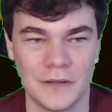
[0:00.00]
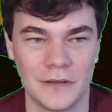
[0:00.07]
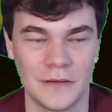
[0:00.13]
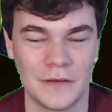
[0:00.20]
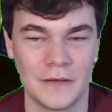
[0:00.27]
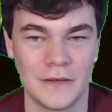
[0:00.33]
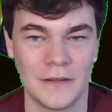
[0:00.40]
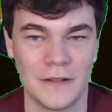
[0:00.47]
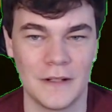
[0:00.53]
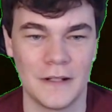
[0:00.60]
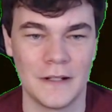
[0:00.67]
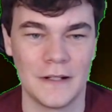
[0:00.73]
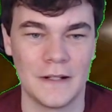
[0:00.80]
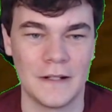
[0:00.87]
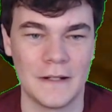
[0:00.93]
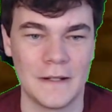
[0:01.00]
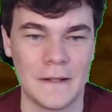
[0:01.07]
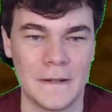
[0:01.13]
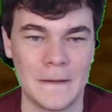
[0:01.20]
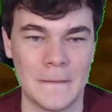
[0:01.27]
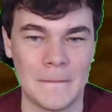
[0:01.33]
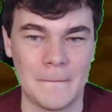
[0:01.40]

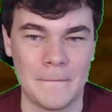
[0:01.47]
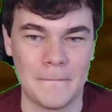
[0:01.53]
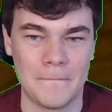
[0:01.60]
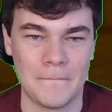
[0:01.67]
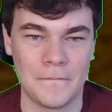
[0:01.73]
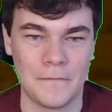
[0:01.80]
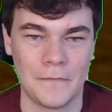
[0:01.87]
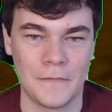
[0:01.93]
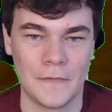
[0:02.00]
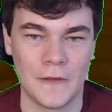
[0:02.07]
(silence)